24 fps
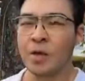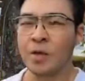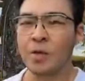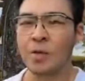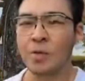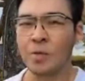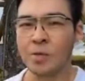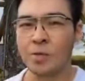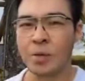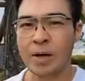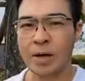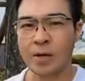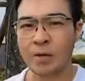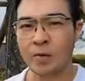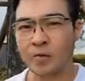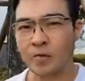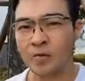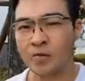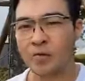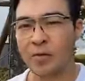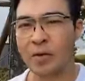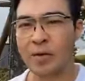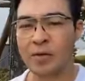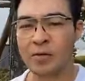You try to
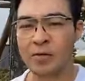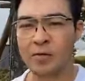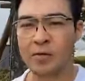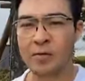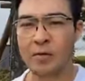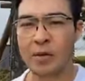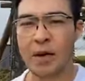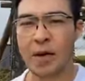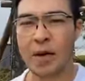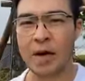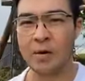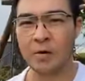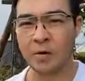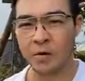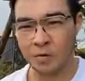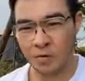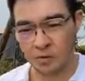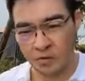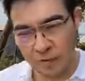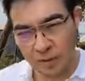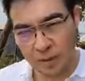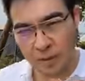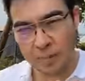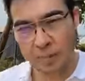feel how your
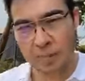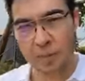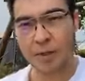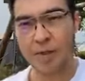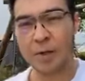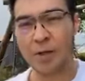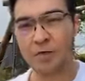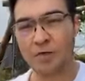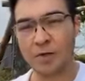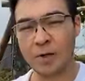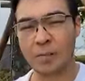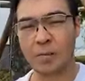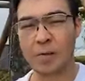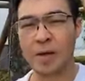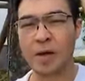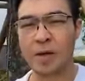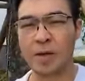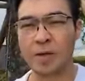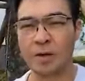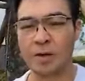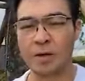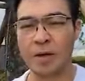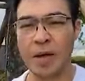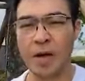feet plant firmly
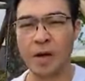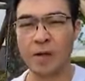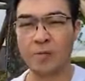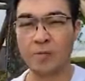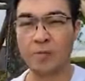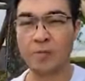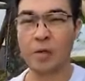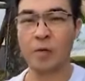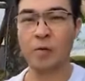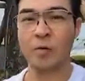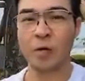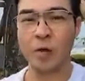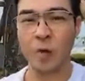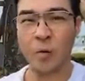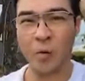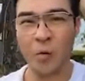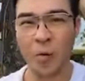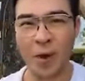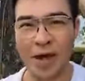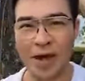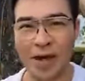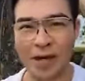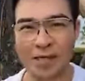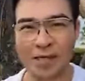on the ground. Feel the
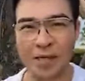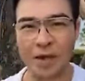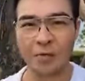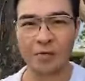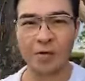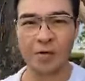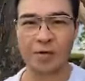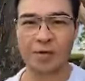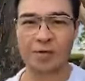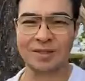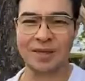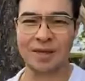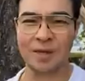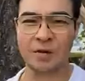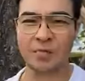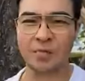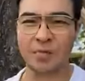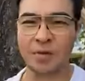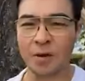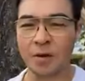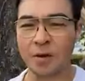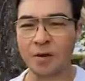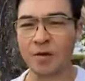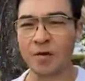weight of yourself
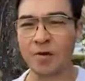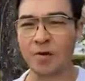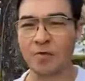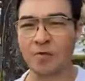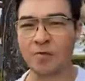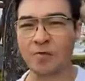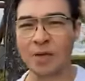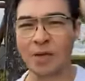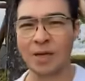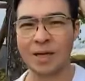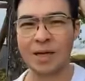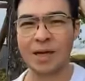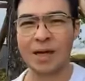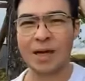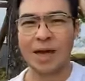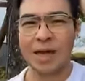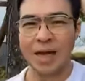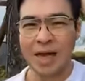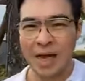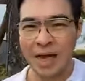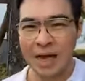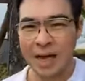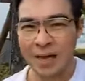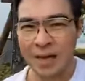on your feet.
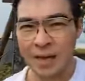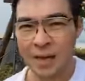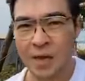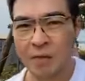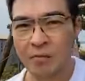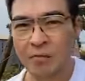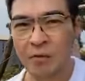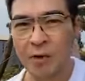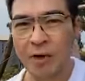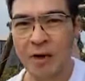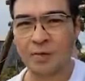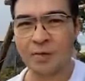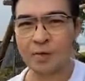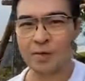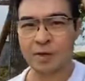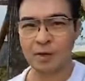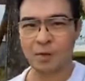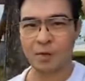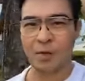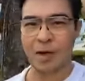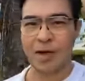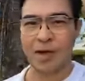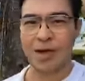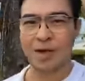And if you have to
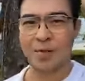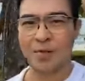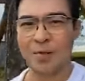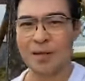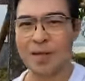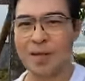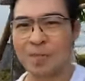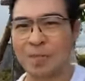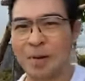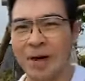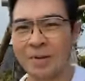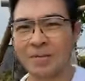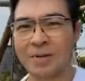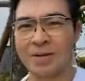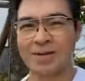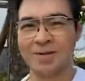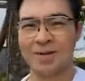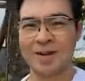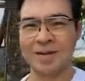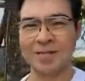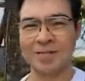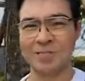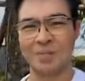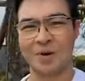sway with the public
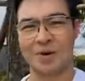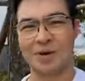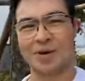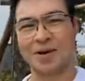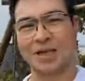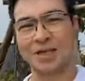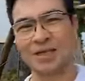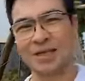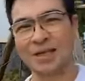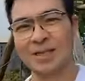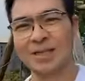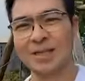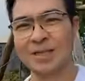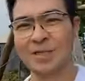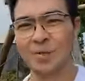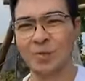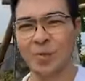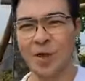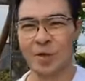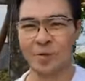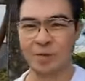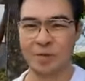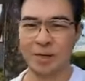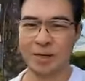transportation, just
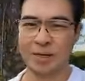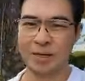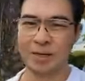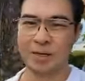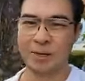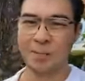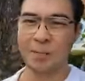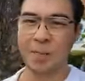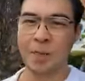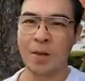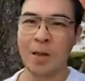sway with it.